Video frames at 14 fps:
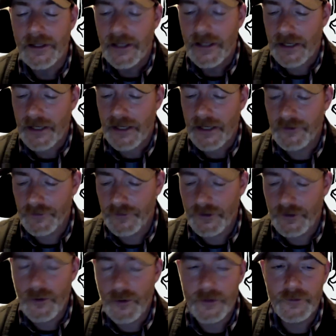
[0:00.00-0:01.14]
And just to
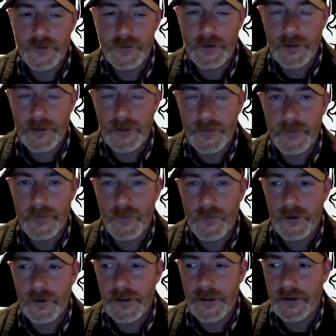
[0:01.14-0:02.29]
go into a little bit
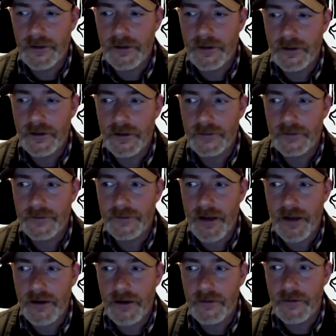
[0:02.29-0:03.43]
more here,
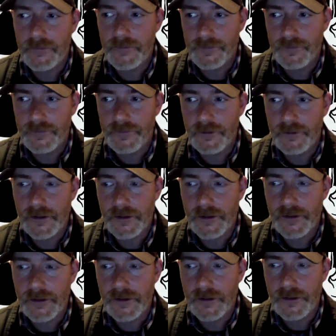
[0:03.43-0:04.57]
Dave,
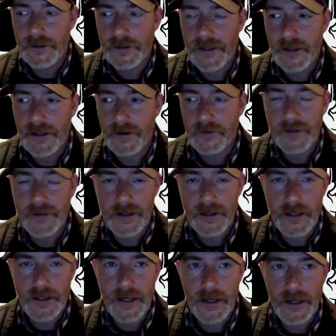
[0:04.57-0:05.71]
our tech
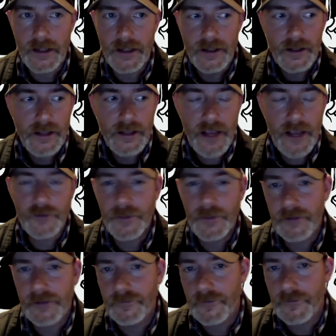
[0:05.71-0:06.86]
guy, has been
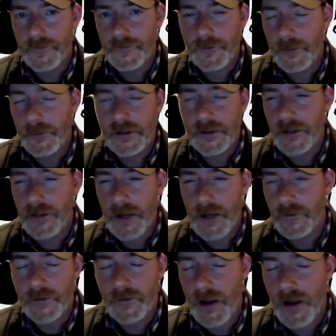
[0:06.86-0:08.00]
filming the night
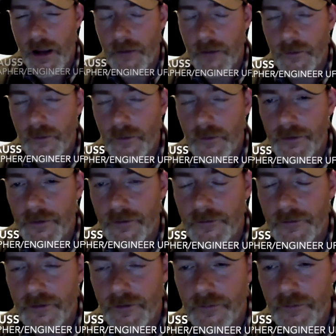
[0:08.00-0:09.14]
sky with
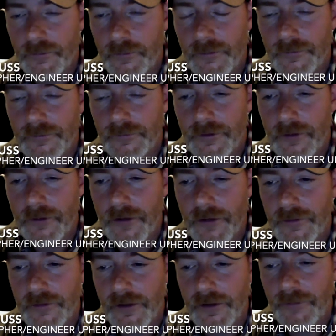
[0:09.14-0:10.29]
some
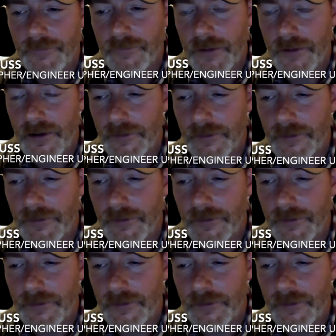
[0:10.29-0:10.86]
crazy, what